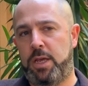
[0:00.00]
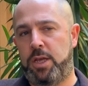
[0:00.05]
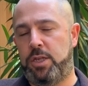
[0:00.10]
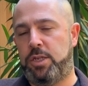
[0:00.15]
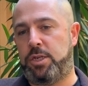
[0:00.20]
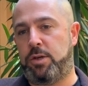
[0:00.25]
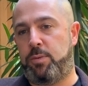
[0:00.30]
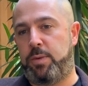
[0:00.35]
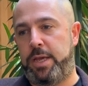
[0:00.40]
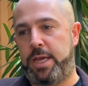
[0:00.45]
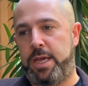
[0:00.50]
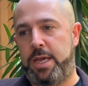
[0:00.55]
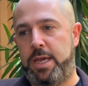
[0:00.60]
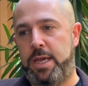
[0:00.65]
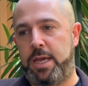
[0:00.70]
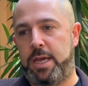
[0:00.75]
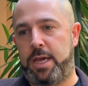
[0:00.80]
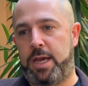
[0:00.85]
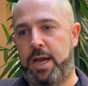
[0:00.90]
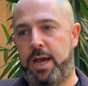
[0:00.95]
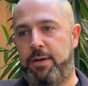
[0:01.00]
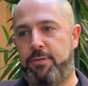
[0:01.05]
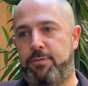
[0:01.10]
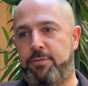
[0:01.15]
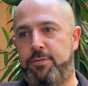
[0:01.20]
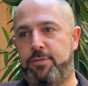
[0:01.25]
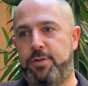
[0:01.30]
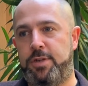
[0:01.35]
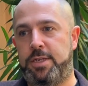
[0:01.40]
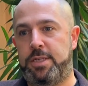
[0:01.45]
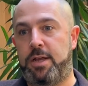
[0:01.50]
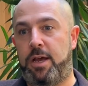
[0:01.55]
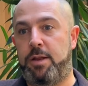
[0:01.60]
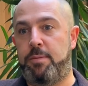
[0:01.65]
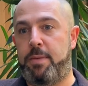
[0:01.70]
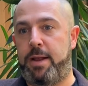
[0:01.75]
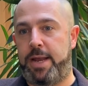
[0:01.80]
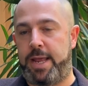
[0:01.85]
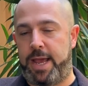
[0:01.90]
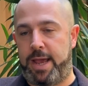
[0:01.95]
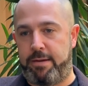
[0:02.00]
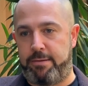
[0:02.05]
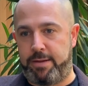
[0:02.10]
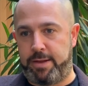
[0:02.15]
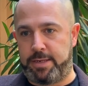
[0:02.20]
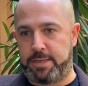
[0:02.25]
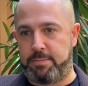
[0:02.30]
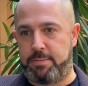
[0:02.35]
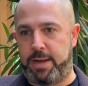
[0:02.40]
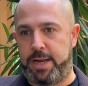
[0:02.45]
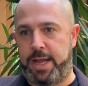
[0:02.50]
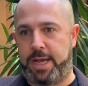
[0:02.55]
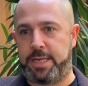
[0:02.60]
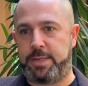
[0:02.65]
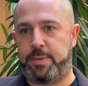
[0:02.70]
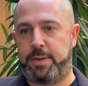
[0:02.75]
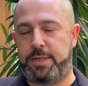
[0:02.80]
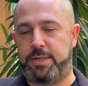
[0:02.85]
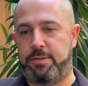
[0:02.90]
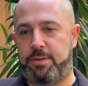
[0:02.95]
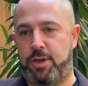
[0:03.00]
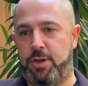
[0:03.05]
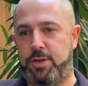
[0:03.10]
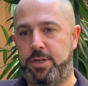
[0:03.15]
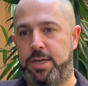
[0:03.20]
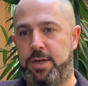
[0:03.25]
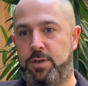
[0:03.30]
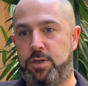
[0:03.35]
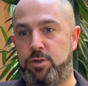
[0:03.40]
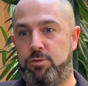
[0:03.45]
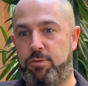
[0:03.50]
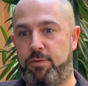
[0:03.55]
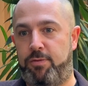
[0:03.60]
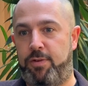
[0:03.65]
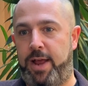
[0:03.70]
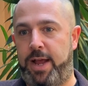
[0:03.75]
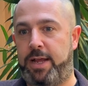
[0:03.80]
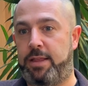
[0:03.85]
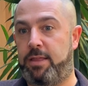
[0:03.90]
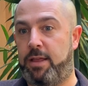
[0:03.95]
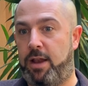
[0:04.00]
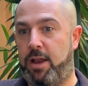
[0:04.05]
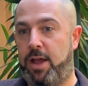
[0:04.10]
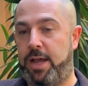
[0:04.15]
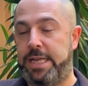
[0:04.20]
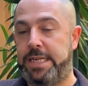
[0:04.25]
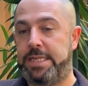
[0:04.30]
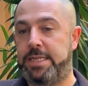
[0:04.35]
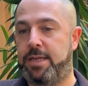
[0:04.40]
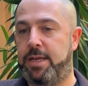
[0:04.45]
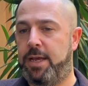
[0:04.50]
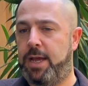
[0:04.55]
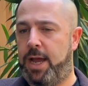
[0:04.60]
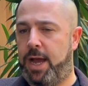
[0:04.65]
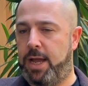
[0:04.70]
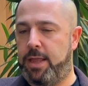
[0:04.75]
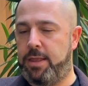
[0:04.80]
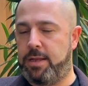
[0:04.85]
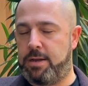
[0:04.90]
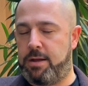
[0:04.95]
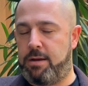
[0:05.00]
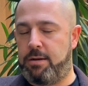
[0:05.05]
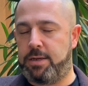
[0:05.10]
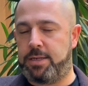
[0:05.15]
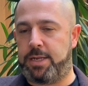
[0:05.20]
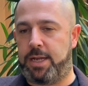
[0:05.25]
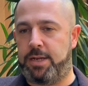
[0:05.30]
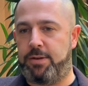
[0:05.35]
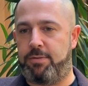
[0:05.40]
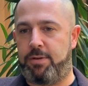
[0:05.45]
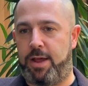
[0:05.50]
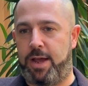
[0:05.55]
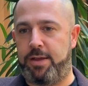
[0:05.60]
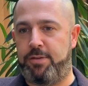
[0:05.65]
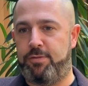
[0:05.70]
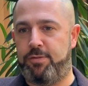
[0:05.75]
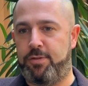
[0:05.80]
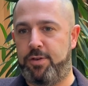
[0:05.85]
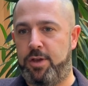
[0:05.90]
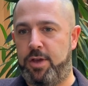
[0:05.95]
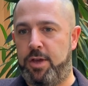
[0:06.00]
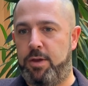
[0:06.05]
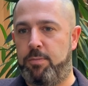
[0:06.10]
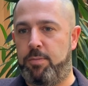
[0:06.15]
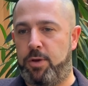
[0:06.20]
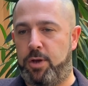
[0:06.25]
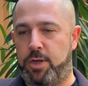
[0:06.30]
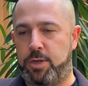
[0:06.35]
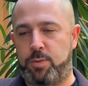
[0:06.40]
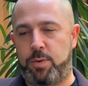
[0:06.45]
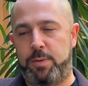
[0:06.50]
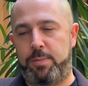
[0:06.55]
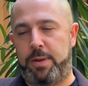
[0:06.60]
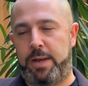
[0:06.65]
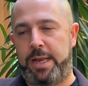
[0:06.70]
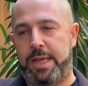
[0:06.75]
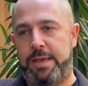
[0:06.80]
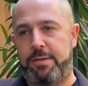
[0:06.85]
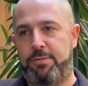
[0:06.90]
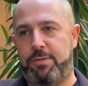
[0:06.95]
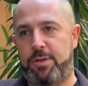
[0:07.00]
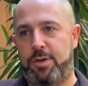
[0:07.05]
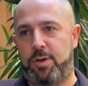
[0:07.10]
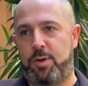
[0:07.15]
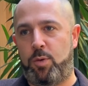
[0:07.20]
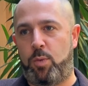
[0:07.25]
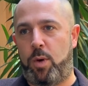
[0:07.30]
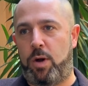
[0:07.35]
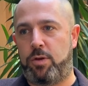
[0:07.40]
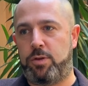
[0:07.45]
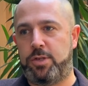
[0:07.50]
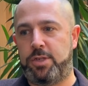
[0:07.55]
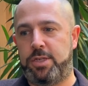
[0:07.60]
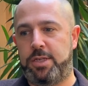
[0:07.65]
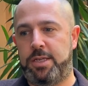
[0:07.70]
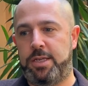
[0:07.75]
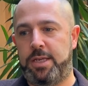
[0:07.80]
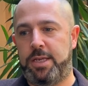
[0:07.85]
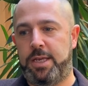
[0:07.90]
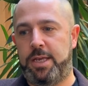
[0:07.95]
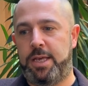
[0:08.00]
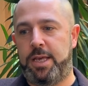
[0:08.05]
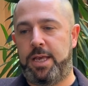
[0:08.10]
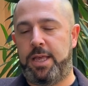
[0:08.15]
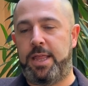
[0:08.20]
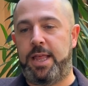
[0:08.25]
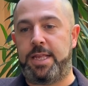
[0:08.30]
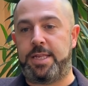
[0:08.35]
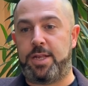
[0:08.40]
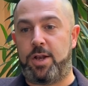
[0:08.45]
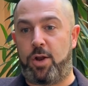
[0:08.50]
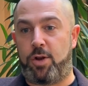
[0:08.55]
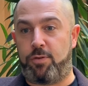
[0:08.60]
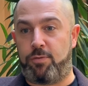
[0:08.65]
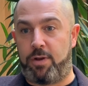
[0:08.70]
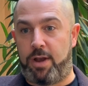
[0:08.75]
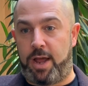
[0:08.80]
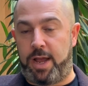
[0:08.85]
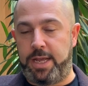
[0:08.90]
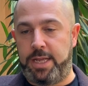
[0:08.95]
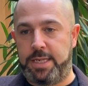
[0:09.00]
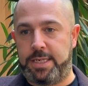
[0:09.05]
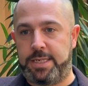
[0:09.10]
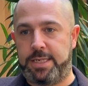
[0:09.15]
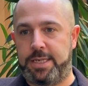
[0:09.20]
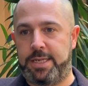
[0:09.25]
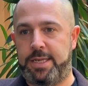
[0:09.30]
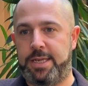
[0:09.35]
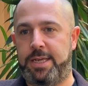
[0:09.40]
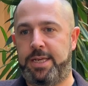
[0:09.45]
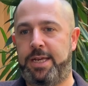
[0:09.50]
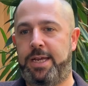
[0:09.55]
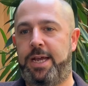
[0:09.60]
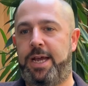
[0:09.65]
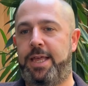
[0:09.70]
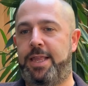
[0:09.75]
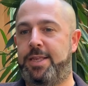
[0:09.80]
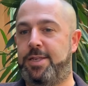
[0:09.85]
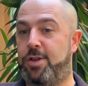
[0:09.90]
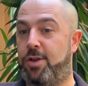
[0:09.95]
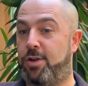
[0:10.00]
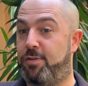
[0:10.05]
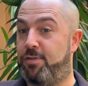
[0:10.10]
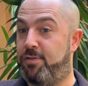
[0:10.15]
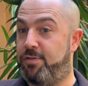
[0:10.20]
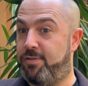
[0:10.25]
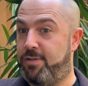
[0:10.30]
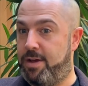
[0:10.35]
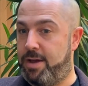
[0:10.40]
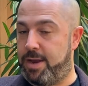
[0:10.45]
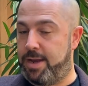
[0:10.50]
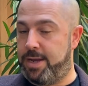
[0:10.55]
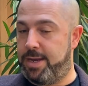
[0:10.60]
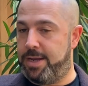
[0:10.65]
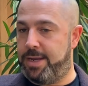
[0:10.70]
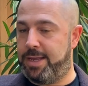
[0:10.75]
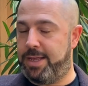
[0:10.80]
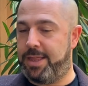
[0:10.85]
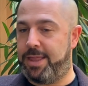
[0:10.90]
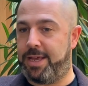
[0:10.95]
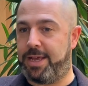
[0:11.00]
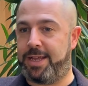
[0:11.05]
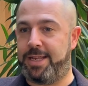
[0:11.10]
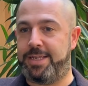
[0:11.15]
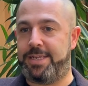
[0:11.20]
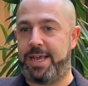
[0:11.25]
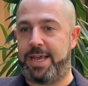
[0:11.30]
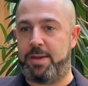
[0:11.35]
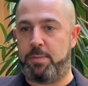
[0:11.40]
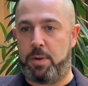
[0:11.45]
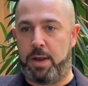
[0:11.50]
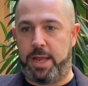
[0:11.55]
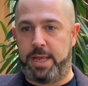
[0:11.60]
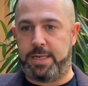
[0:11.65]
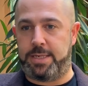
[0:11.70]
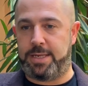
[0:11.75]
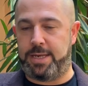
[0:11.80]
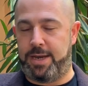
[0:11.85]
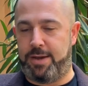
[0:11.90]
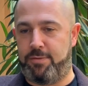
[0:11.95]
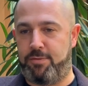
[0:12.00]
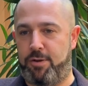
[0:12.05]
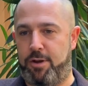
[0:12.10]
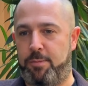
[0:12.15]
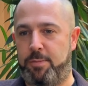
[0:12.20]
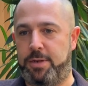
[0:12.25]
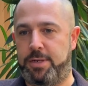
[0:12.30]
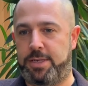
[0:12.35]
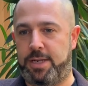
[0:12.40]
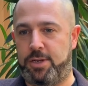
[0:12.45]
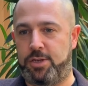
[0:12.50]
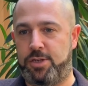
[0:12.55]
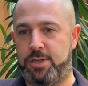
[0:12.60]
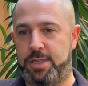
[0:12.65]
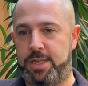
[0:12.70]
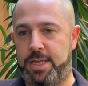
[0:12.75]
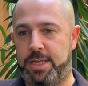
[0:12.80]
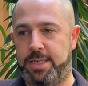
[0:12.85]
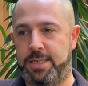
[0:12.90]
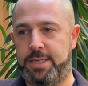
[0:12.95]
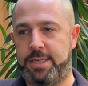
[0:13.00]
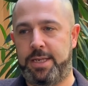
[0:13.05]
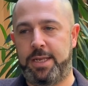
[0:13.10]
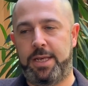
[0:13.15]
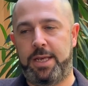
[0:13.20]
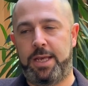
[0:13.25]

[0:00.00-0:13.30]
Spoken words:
So we have designed many areas and many aspects of the hotel to reflect the light and the dark side of life, because we believe that whilst there's a lot of light and there's a lot of fun that can take place in an environment such as this,